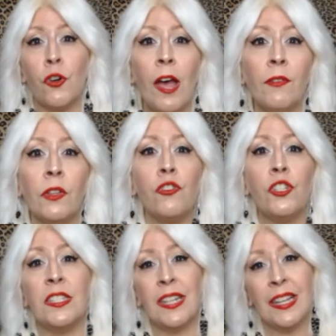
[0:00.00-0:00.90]
She
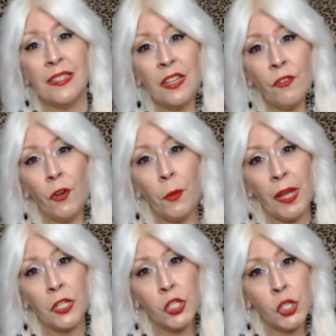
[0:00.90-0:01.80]
stays there for about
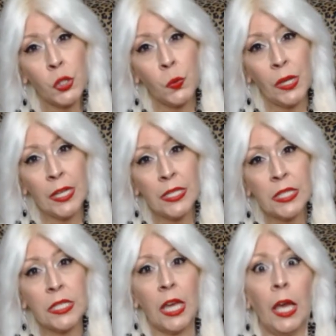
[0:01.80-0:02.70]
2 weeks, taking
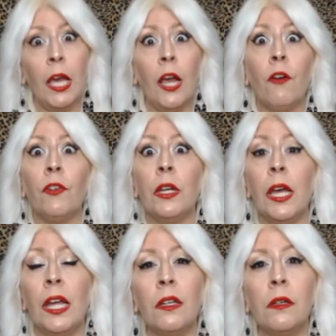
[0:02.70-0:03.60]
care of an
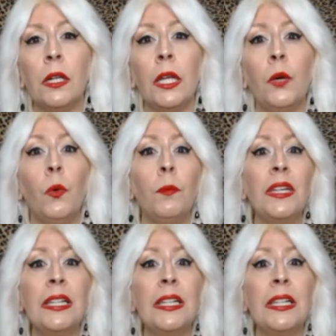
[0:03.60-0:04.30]
elderly woman.